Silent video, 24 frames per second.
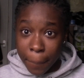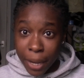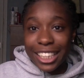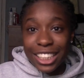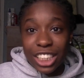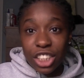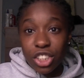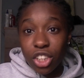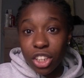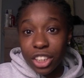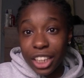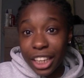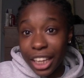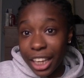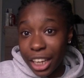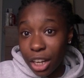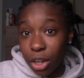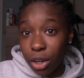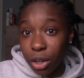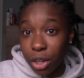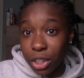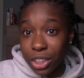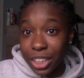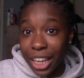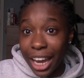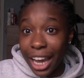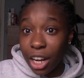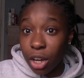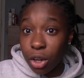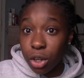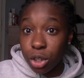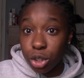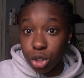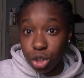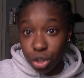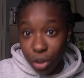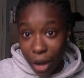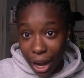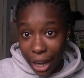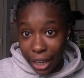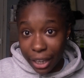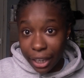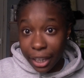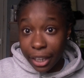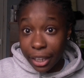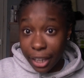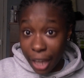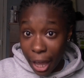This is not the kidhood to adulthood
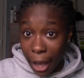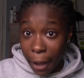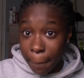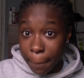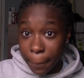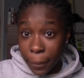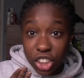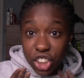track, yeah?